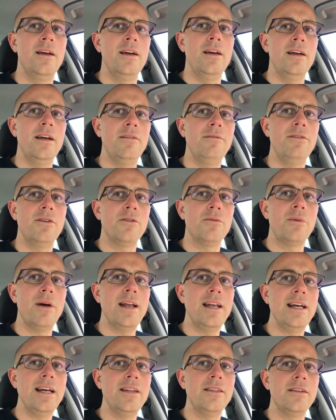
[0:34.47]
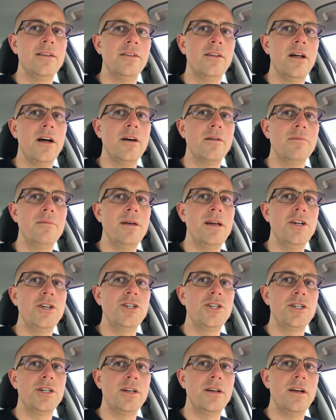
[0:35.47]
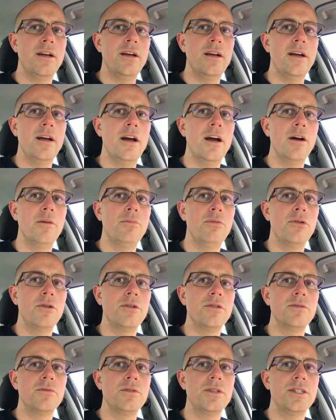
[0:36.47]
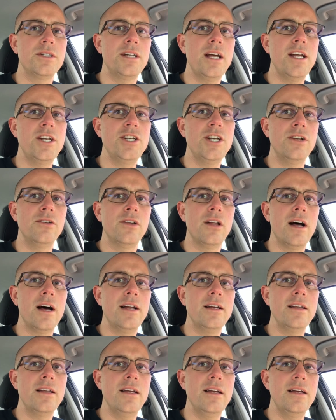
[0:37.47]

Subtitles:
If you're waiting in the Long Beach airport staging lot,